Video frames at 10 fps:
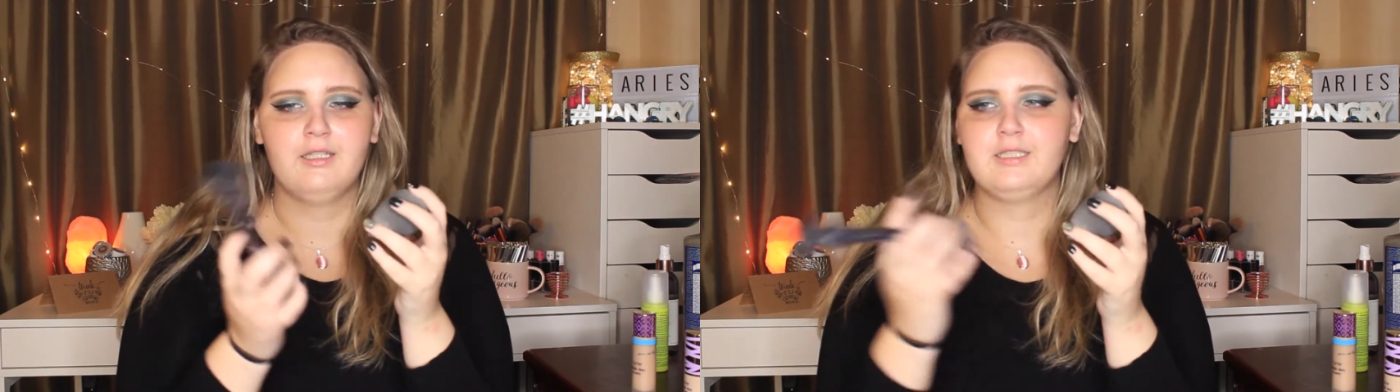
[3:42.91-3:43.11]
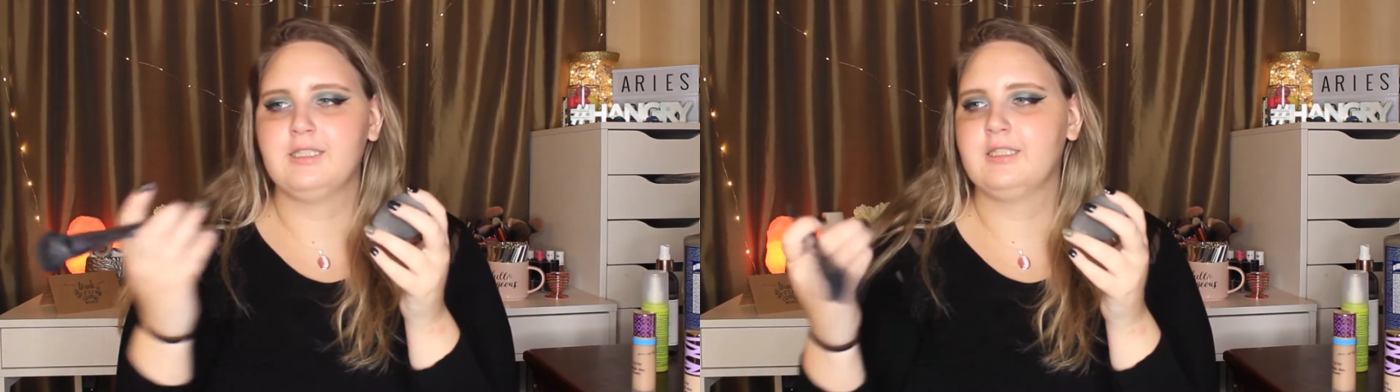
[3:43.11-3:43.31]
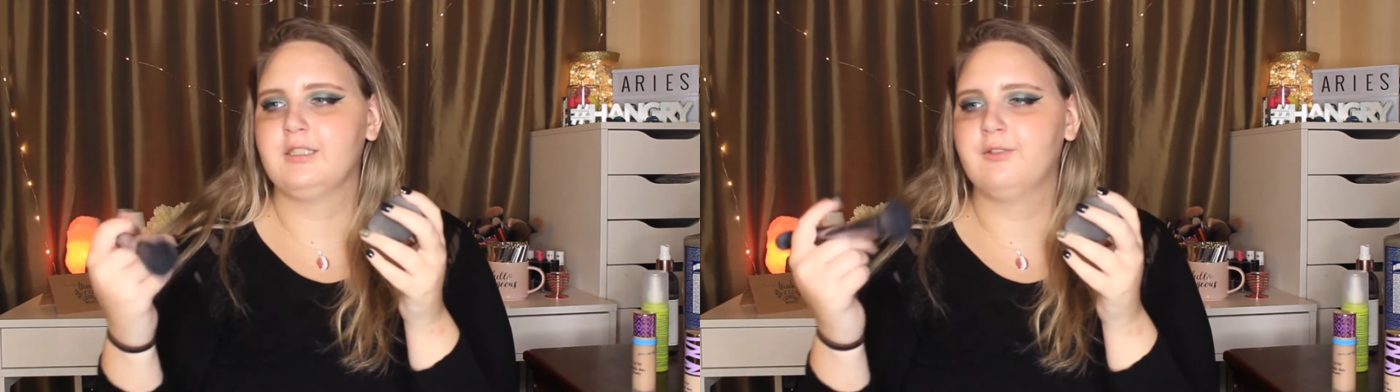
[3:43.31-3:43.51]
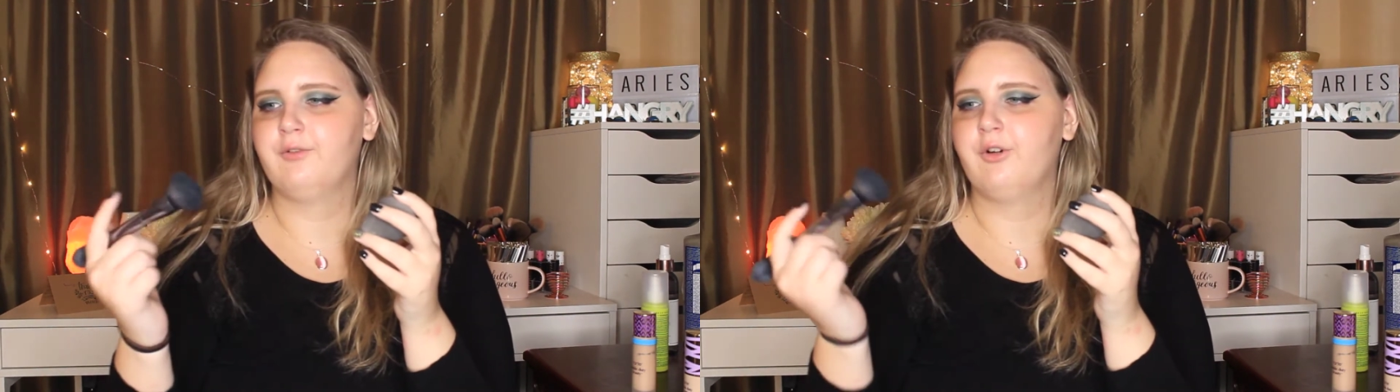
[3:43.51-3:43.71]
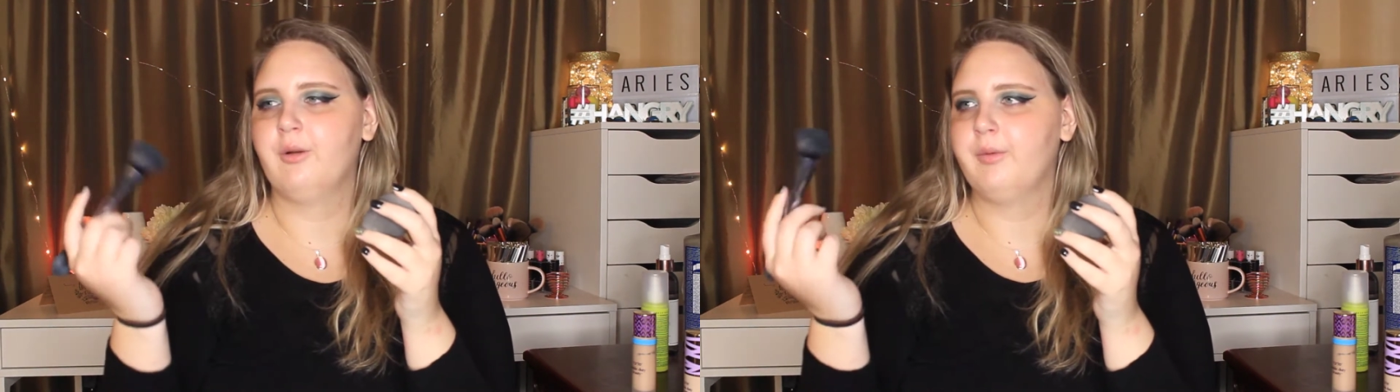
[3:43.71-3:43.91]
This is a
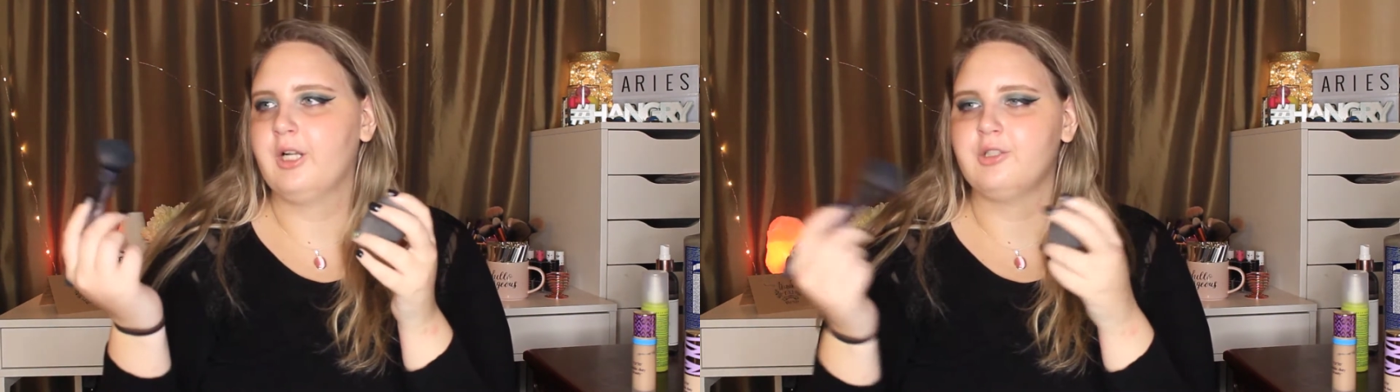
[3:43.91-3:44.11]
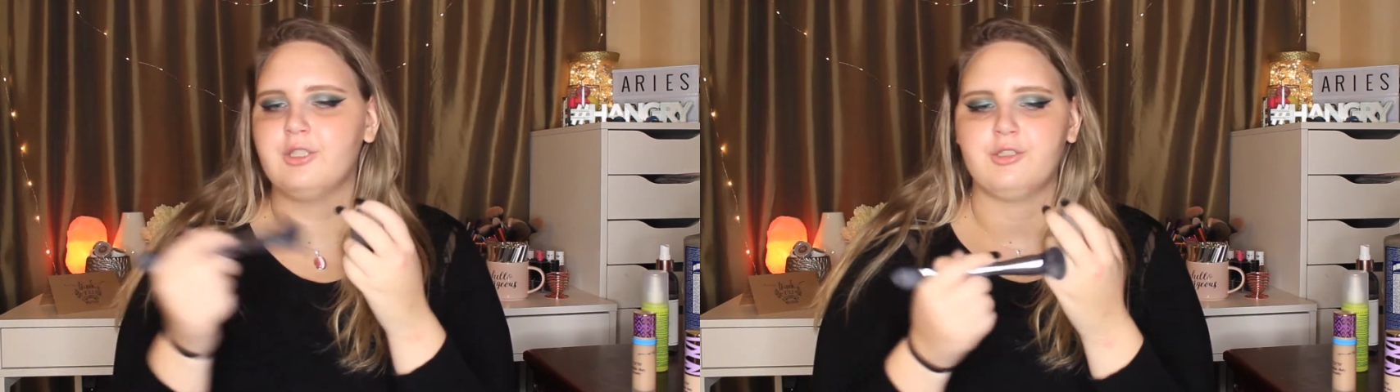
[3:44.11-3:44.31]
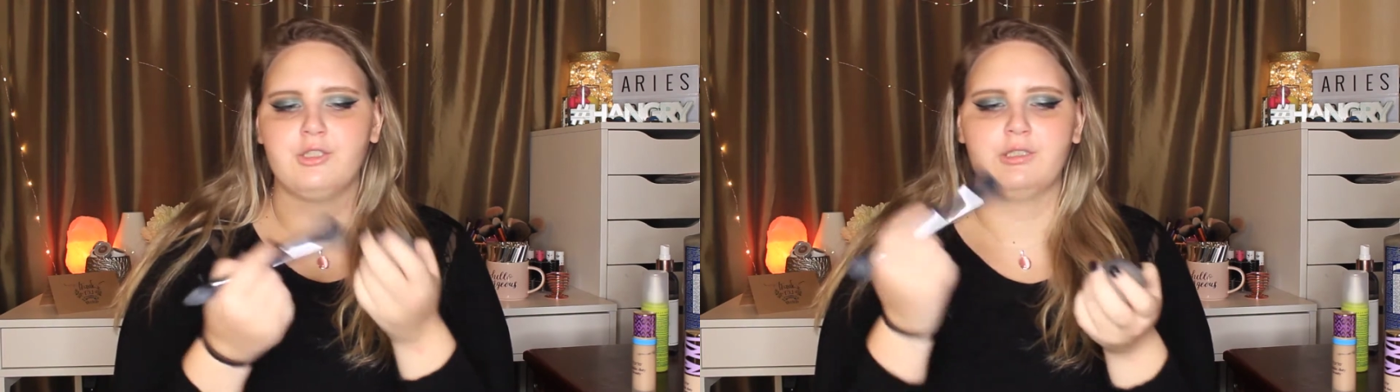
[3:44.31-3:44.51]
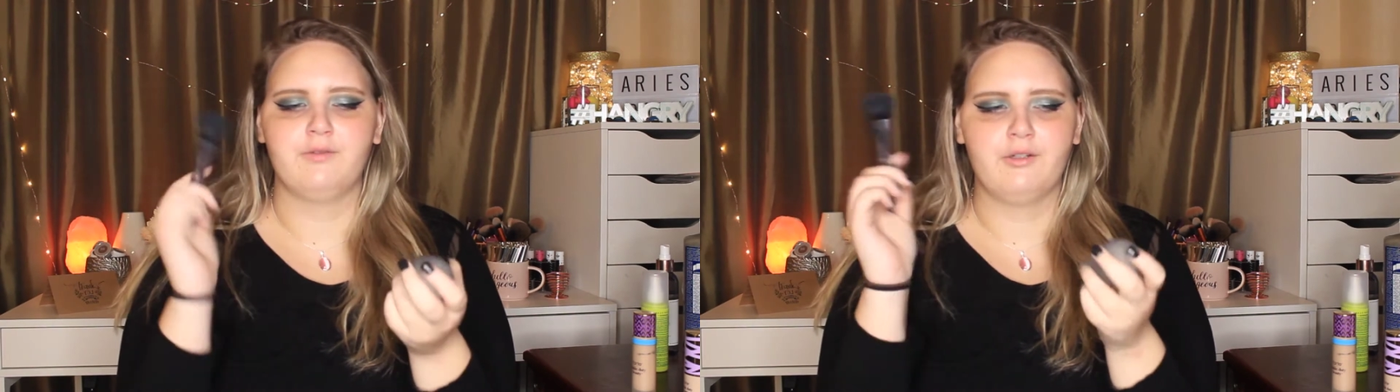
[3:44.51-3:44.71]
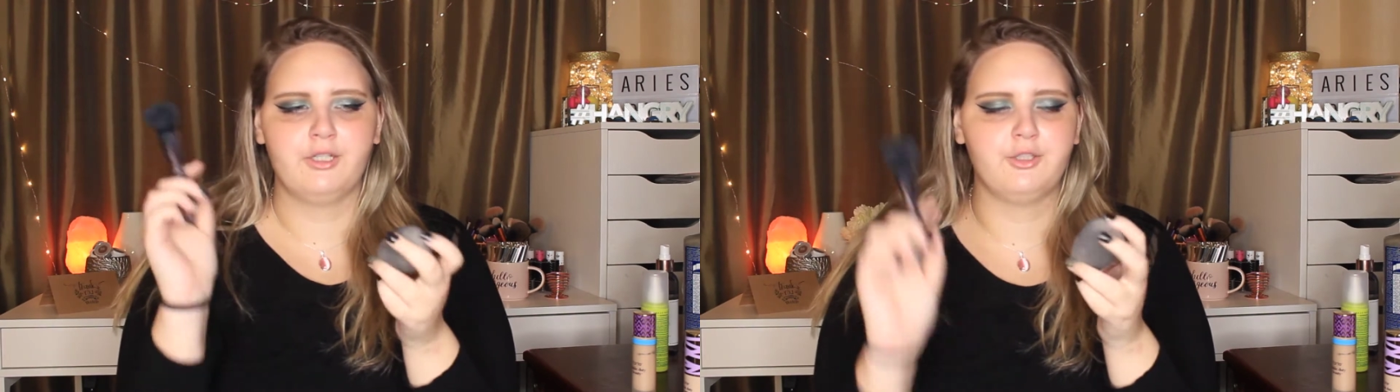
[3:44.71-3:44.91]
Sephora brush. It's just a
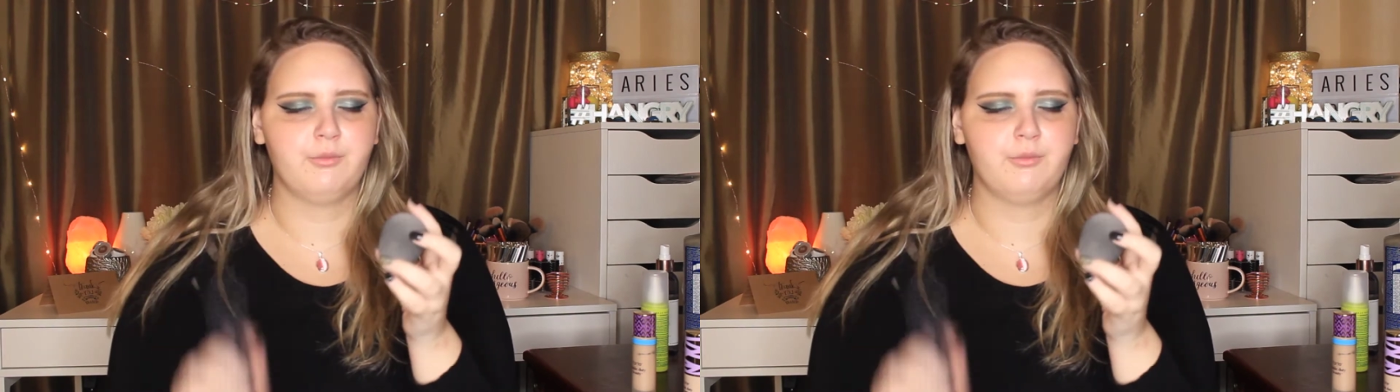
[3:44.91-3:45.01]
foundation